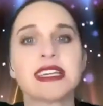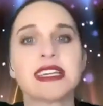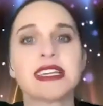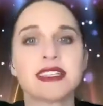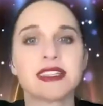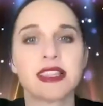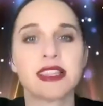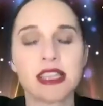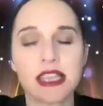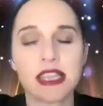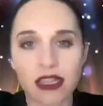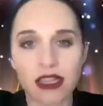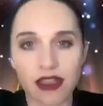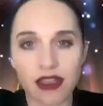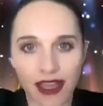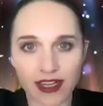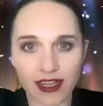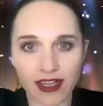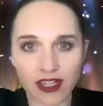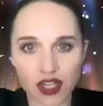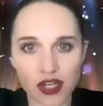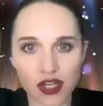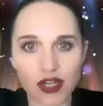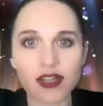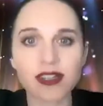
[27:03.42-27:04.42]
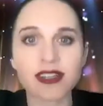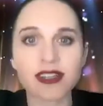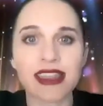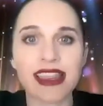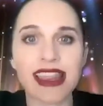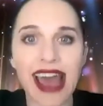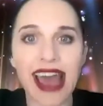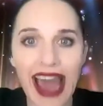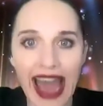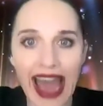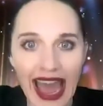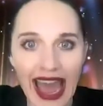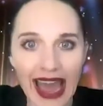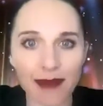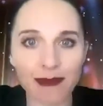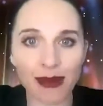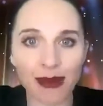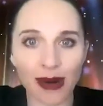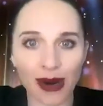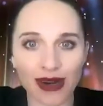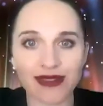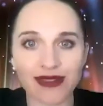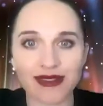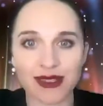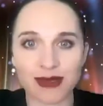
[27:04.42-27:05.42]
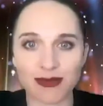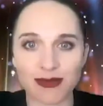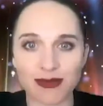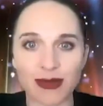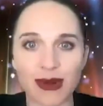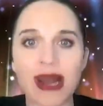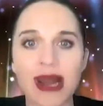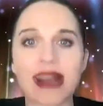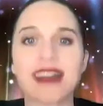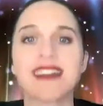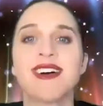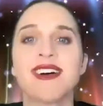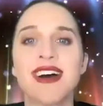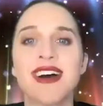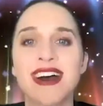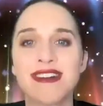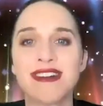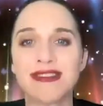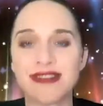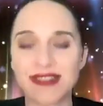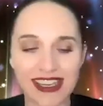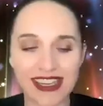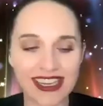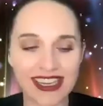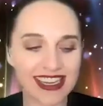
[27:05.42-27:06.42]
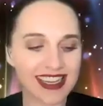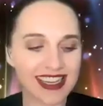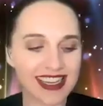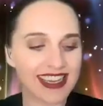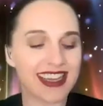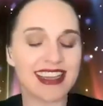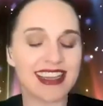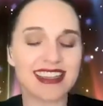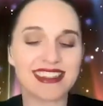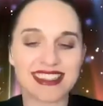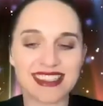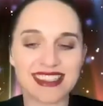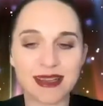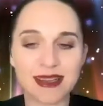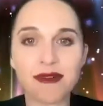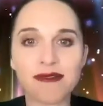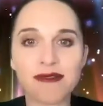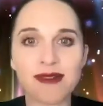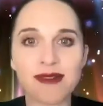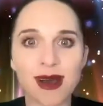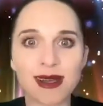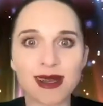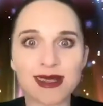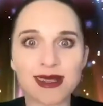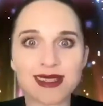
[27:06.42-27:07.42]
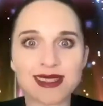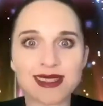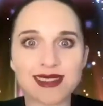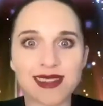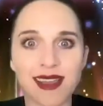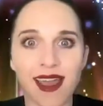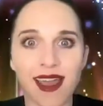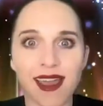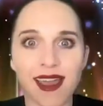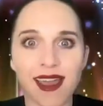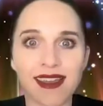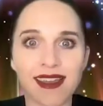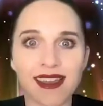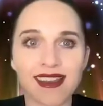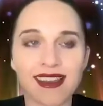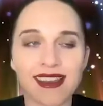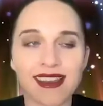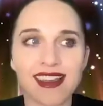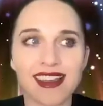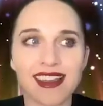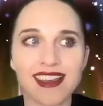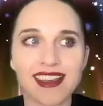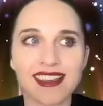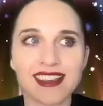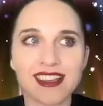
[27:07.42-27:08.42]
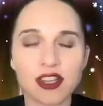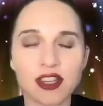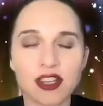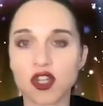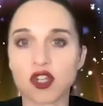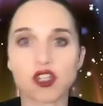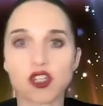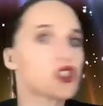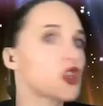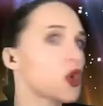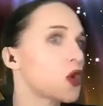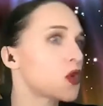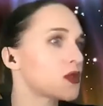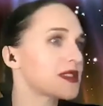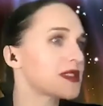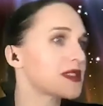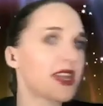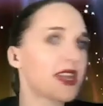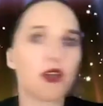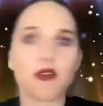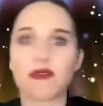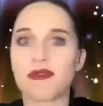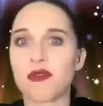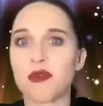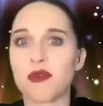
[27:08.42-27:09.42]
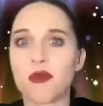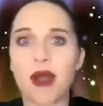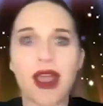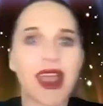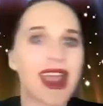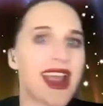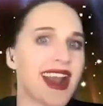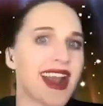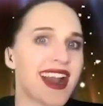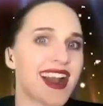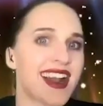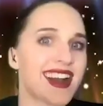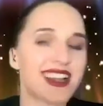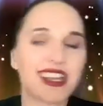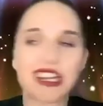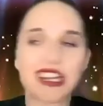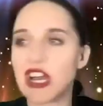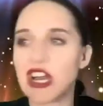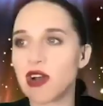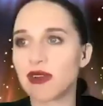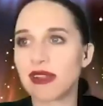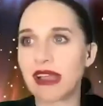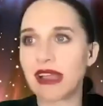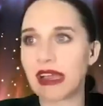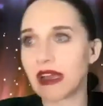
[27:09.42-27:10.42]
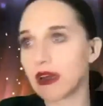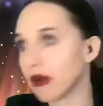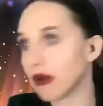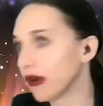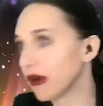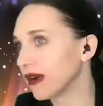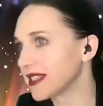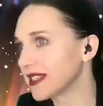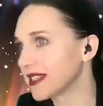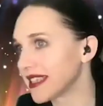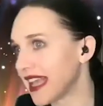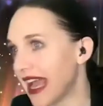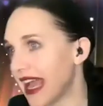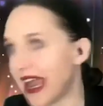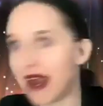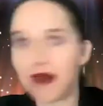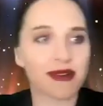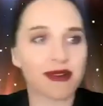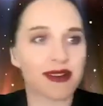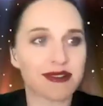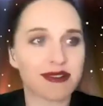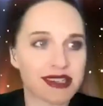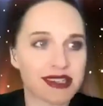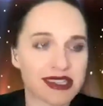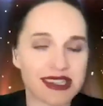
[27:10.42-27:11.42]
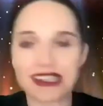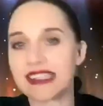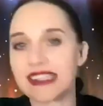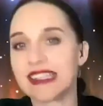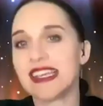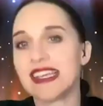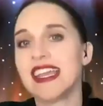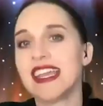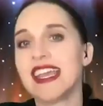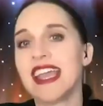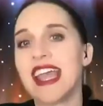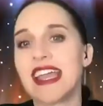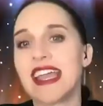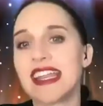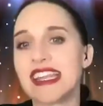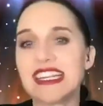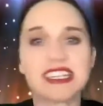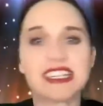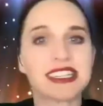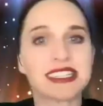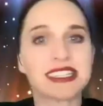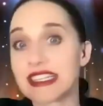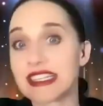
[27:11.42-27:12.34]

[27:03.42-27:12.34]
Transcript: he, he like turned that part of his brain off and some of us like you're so self-aware you know like oh where's the camera where's it and he just